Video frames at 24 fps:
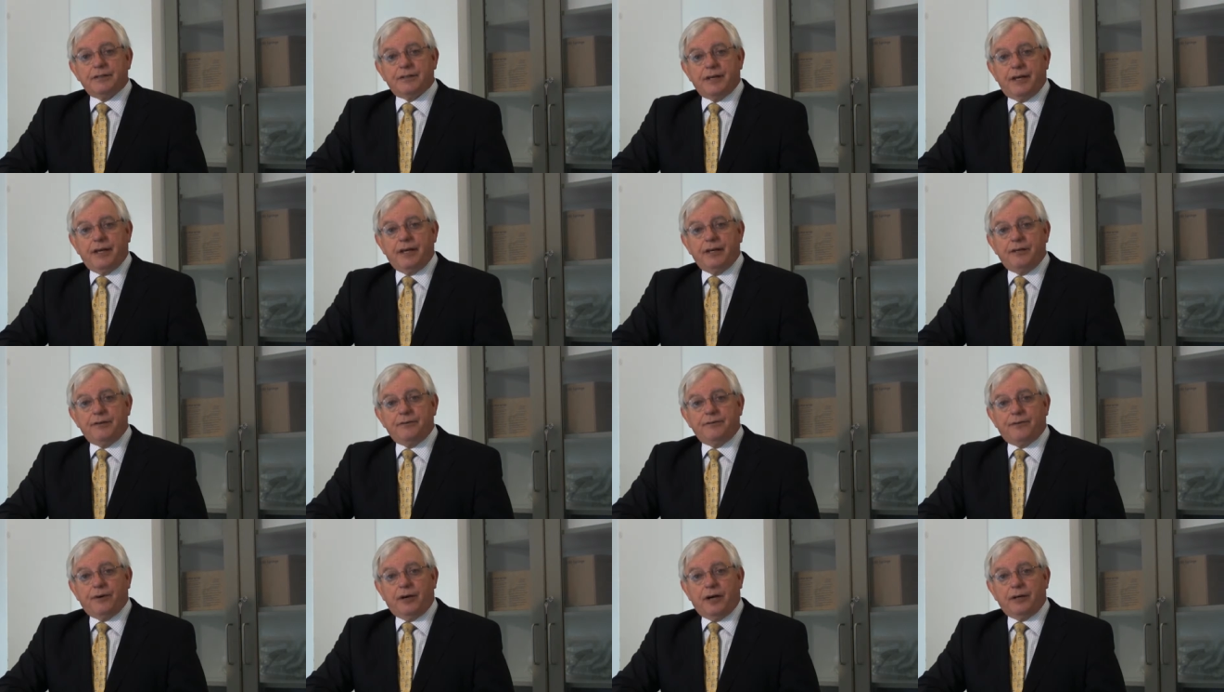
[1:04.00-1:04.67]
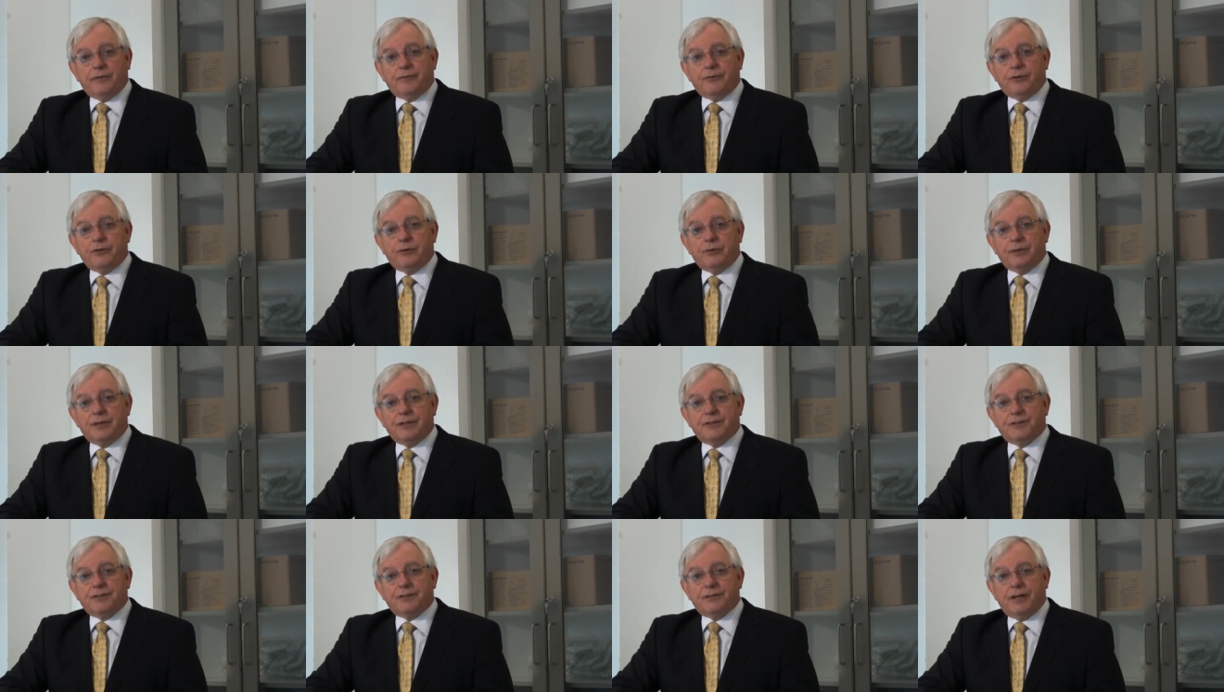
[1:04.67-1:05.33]
to 85
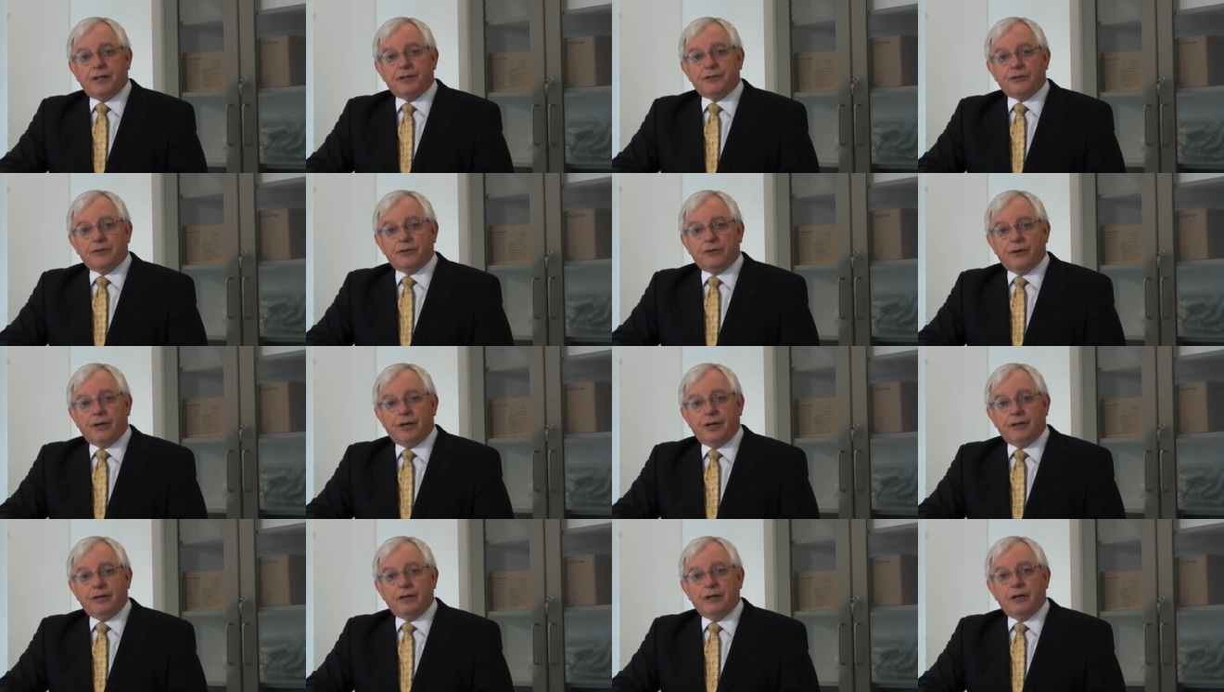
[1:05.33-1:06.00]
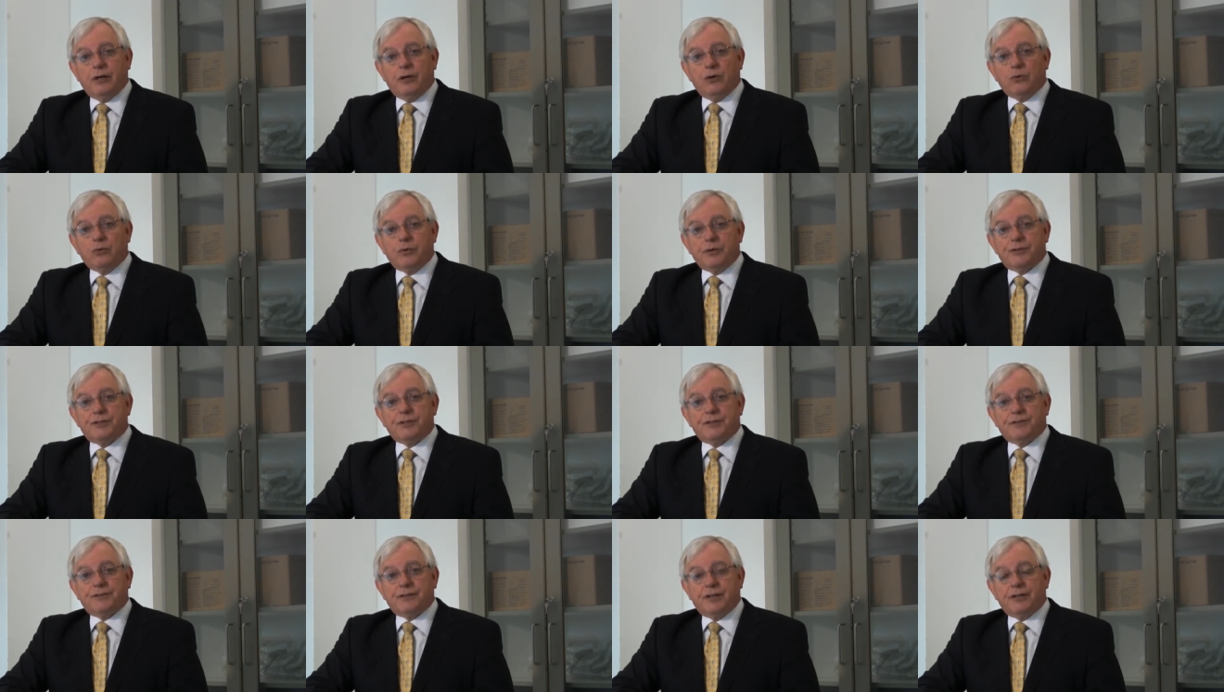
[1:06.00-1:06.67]
degrees centigrade,
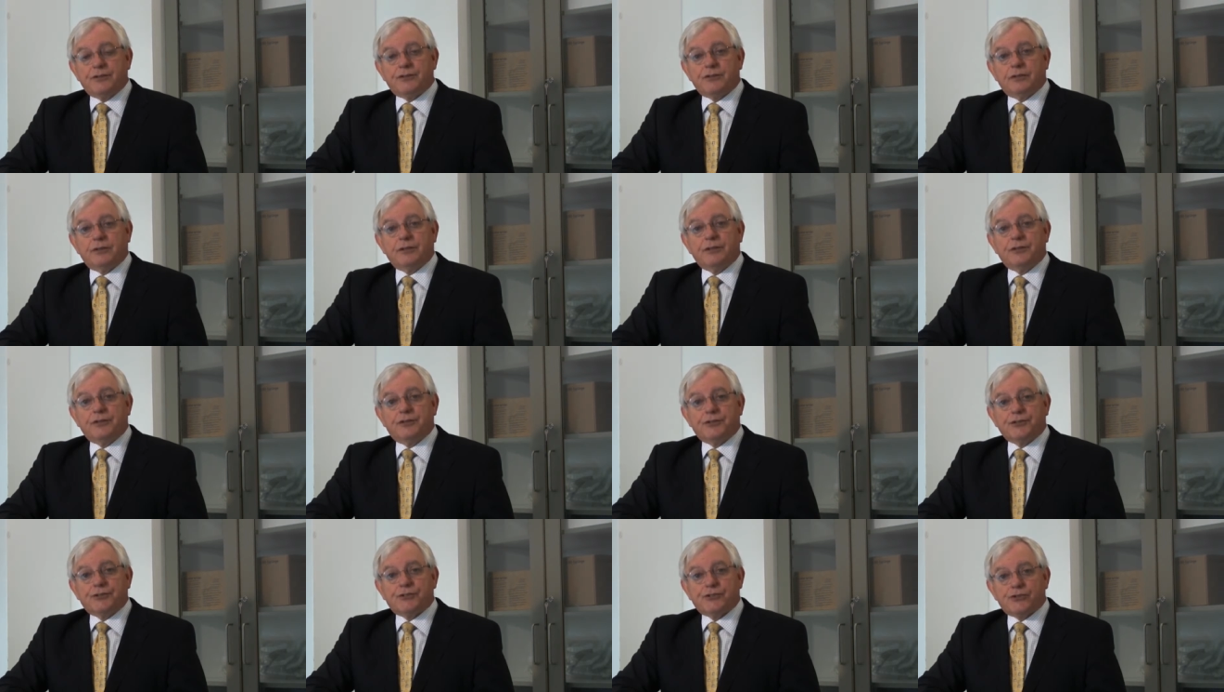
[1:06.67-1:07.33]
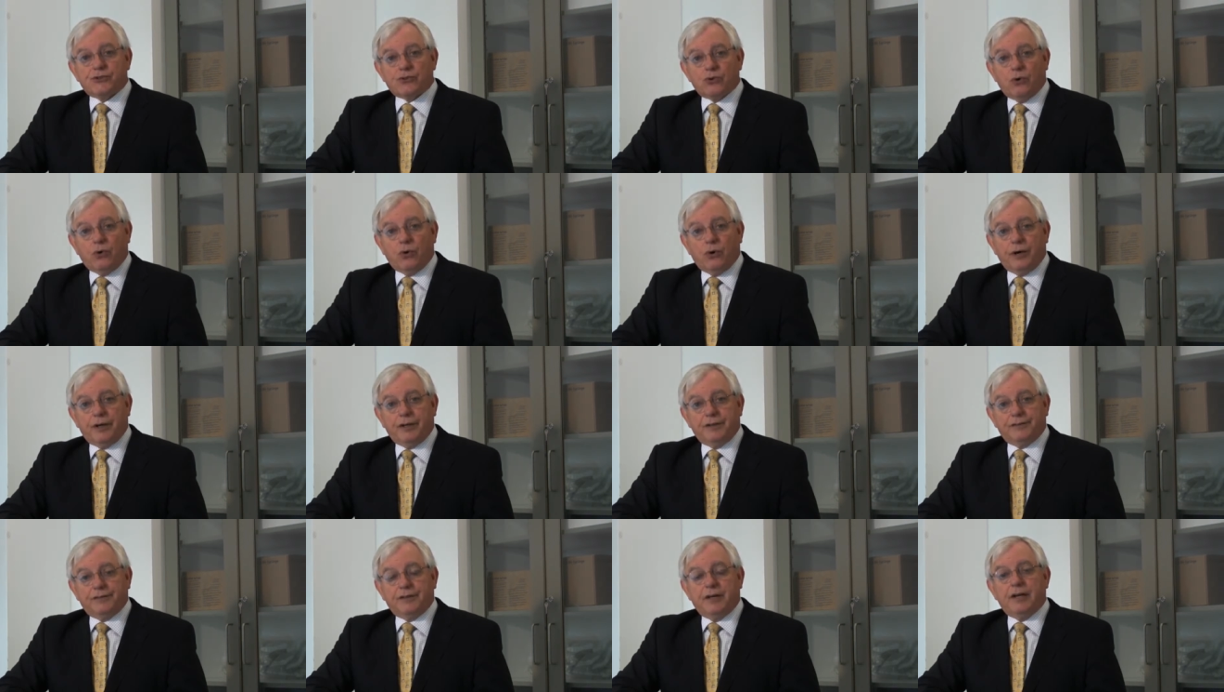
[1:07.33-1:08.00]
which essentially
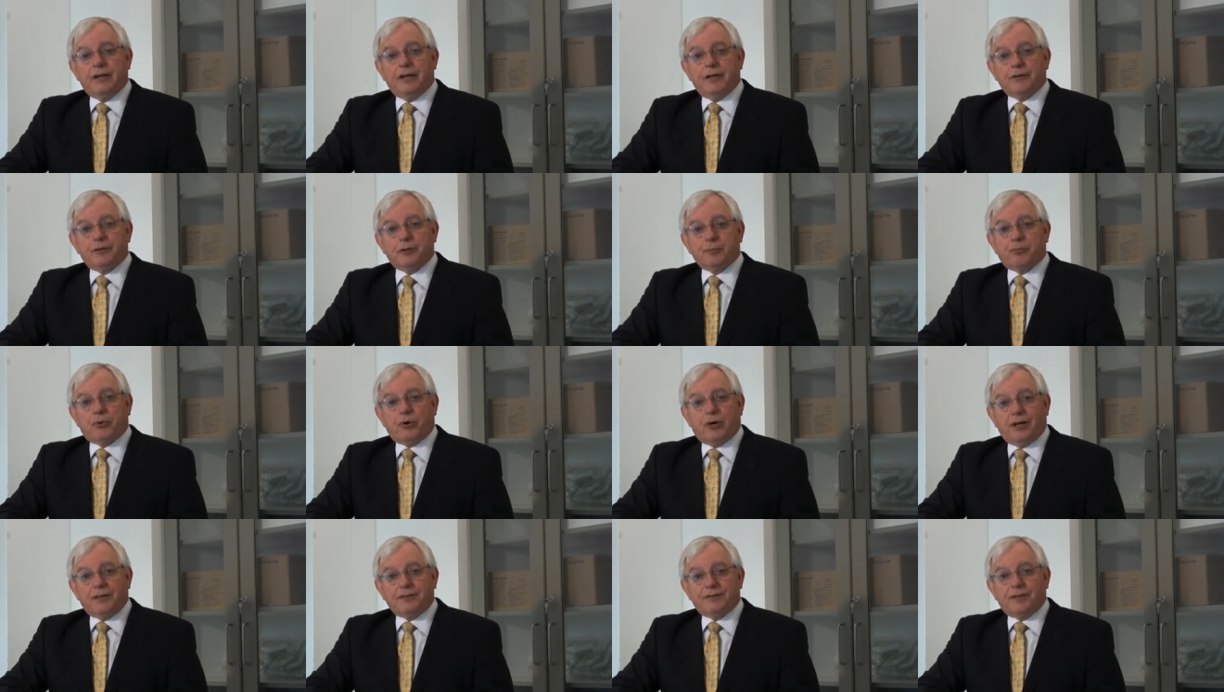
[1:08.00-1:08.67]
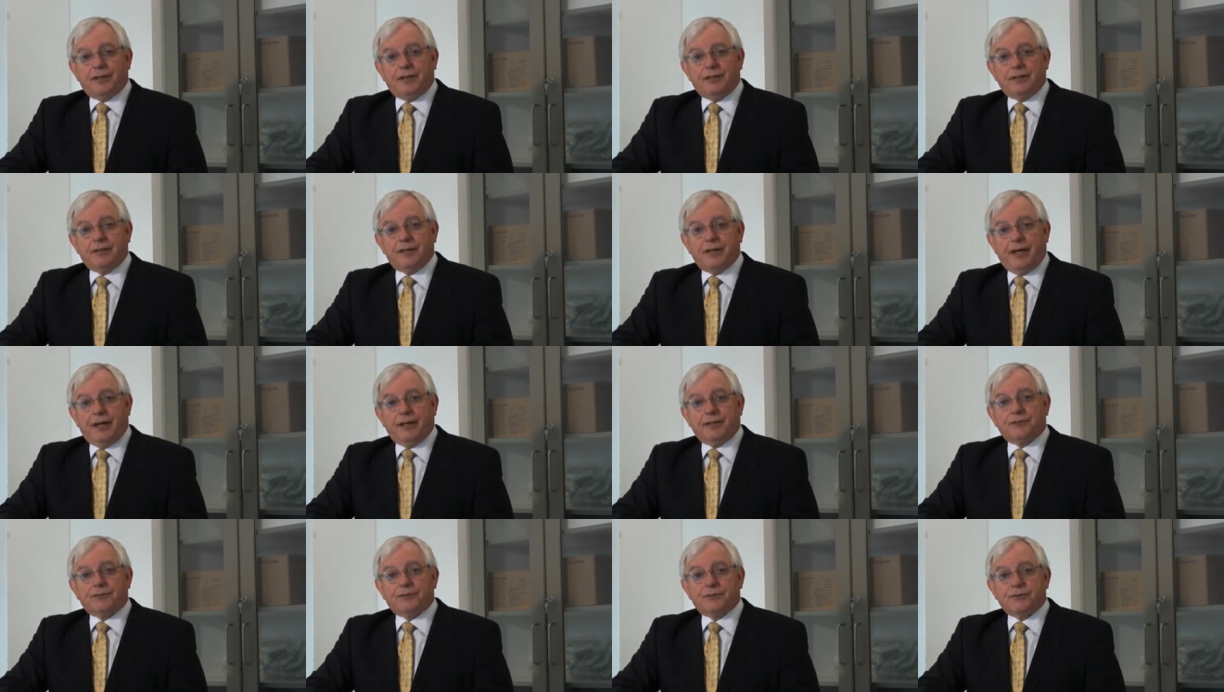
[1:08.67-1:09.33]
destroys the prostate
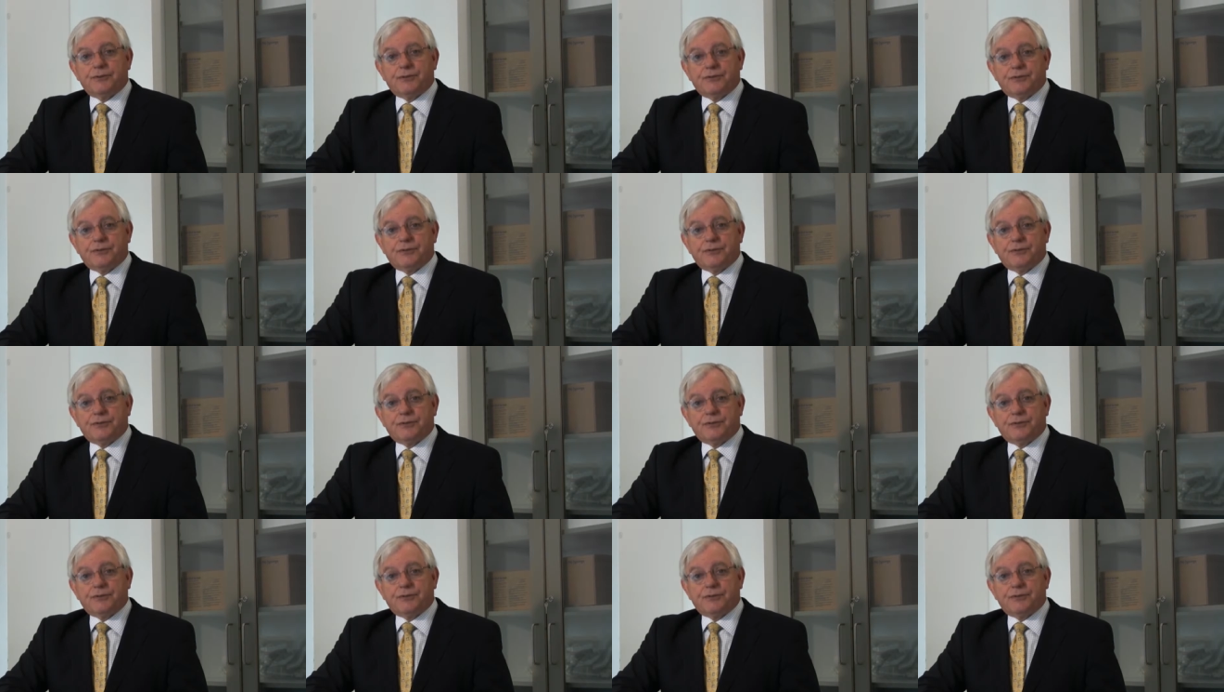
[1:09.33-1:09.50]
cancer